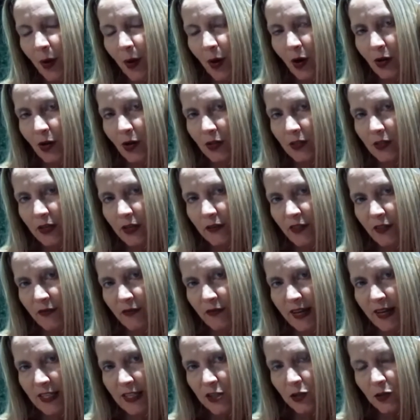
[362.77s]
part of the
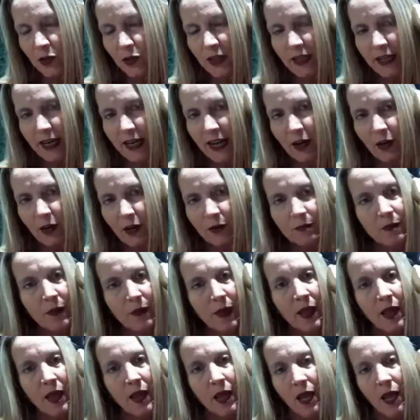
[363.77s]
vaginal canal.
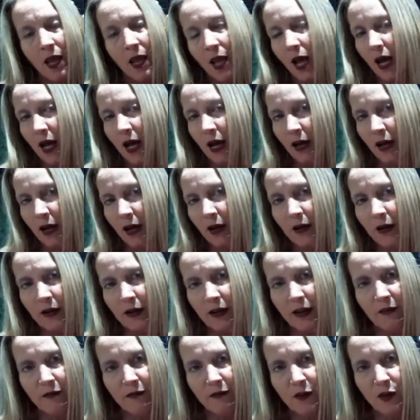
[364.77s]

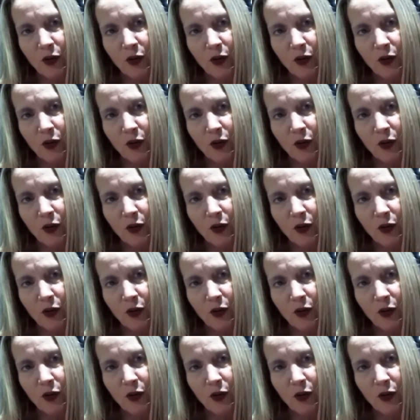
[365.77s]
If